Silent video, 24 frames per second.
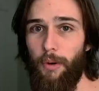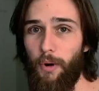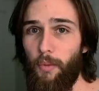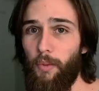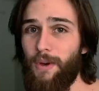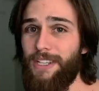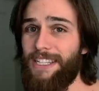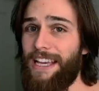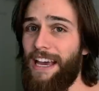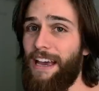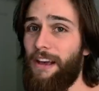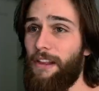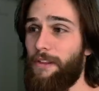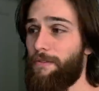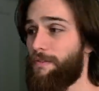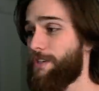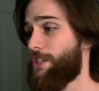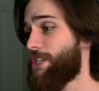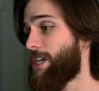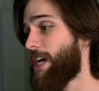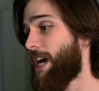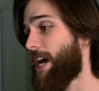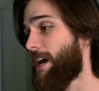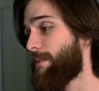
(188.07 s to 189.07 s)
But it was a hell of a
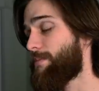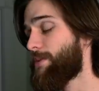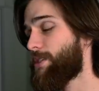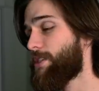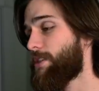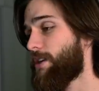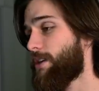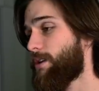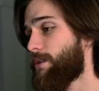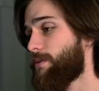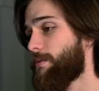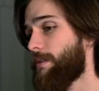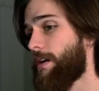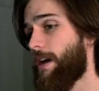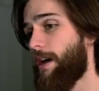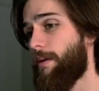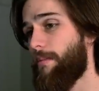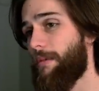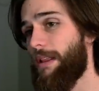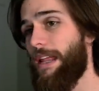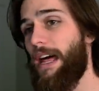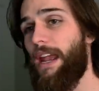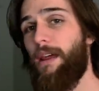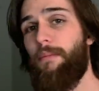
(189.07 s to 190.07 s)
job, so
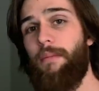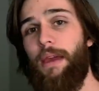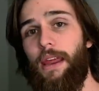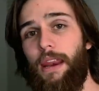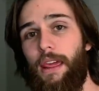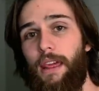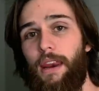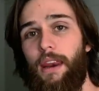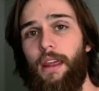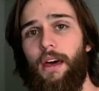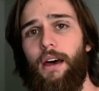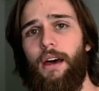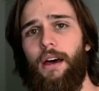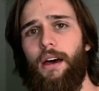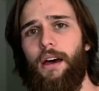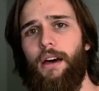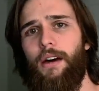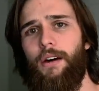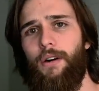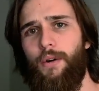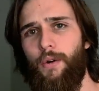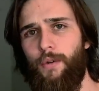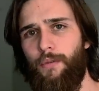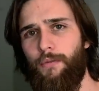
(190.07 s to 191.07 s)
I'm glad I made it
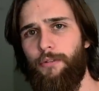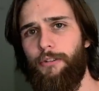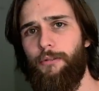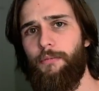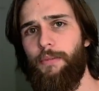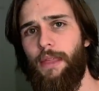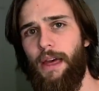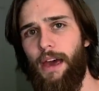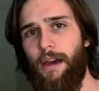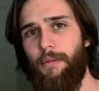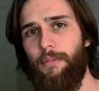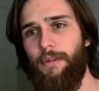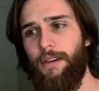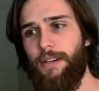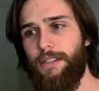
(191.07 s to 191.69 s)
home from that,